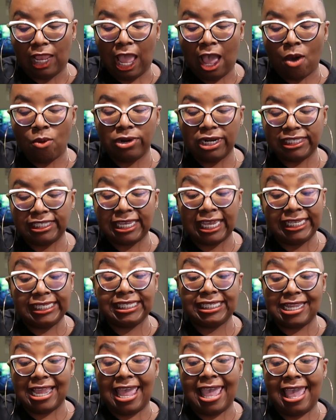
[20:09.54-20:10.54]
want to
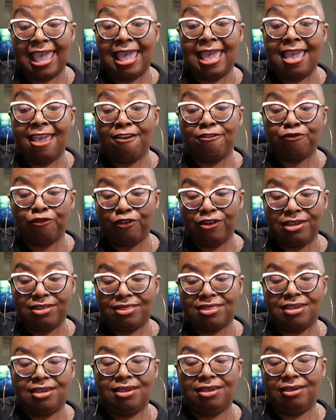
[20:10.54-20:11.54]
taste
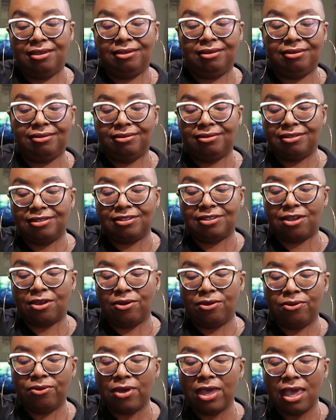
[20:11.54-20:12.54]
everything.
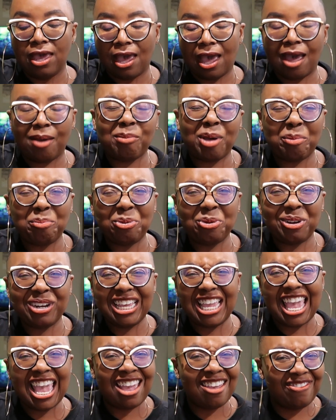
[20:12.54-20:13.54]
So I'm
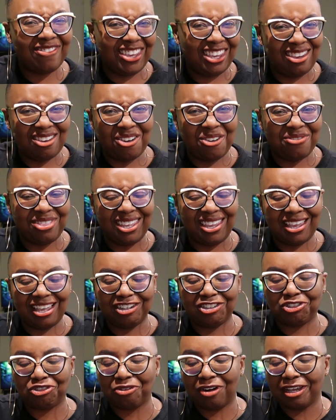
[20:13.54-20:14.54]
pretty heavy on the
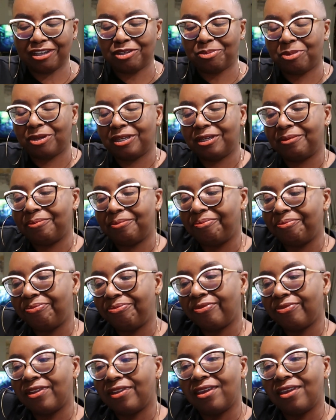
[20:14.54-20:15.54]
extracts, but
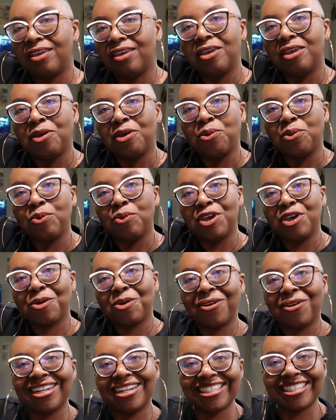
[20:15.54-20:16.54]
we are
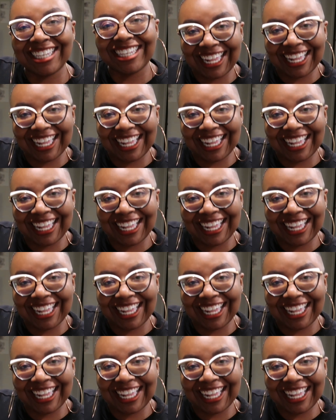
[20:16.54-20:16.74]
ready to